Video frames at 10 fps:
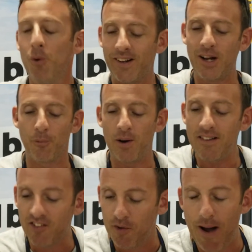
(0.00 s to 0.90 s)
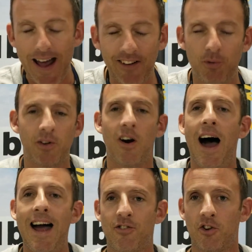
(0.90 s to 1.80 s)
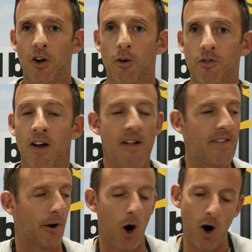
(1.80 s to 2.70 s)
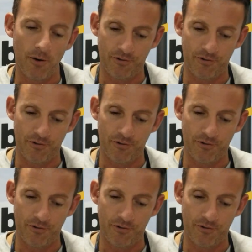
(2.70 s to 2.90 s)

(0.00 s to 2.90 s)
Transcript: that can read schematics with their eyes closed right that are all